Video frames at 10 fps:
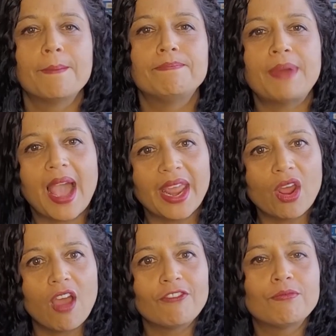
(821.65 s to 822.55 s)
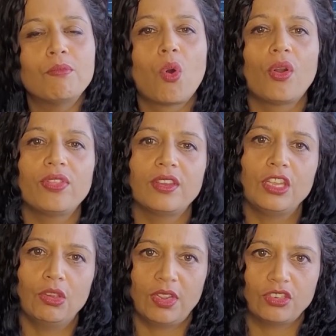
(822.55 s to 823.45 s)
Bite off more than
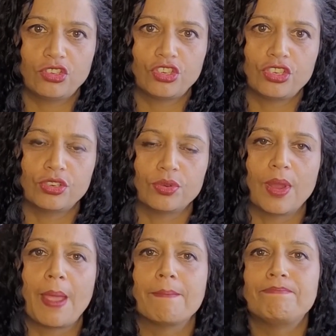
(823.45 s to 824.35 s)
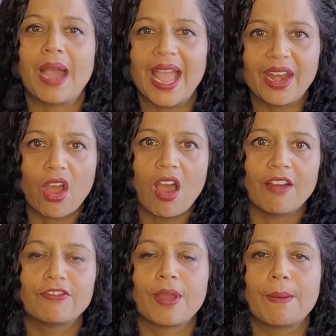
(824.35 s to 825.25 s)
you can chew. Bite off